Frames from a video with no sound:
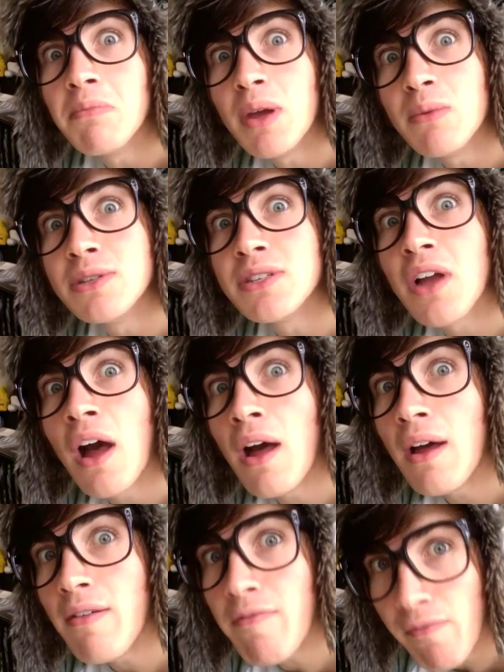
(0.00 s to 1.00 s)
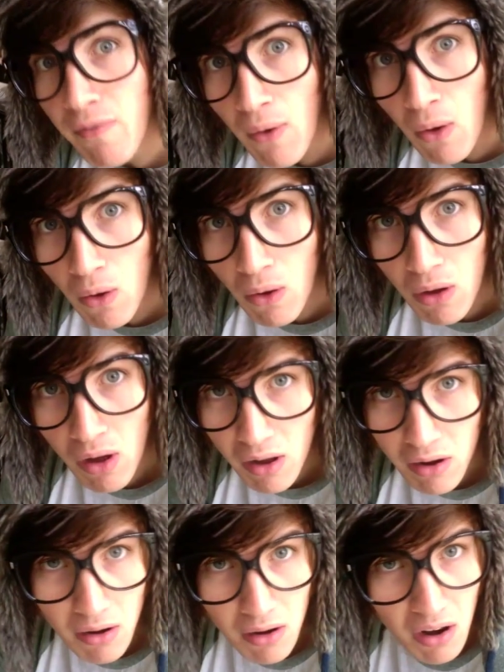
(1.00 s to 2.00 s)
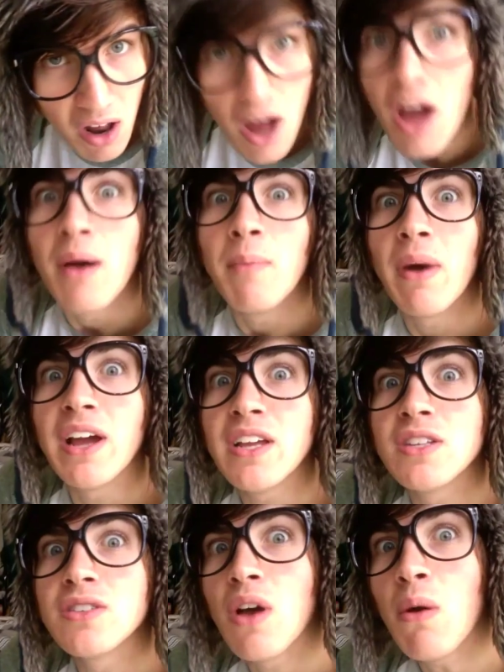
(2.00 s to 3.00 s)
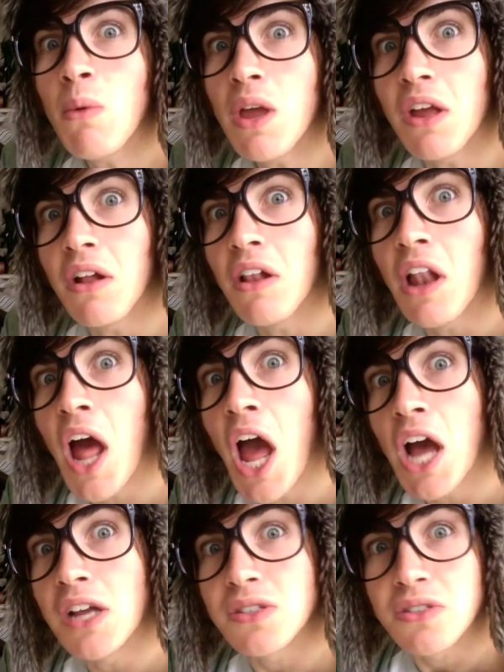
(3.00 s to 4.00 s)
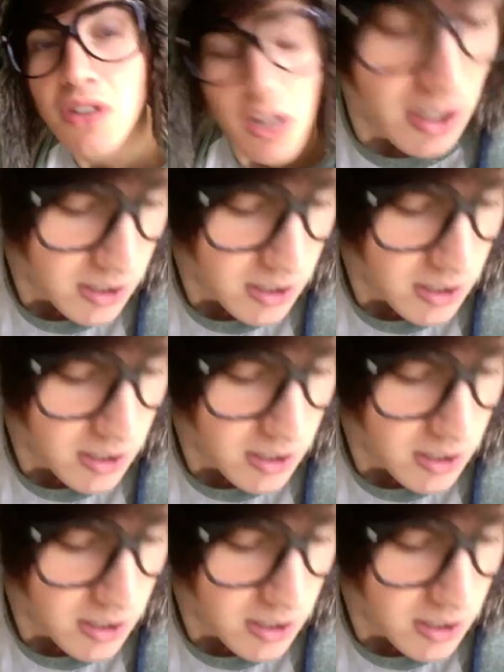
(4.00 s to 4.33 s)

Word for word: It was time for my sewing class.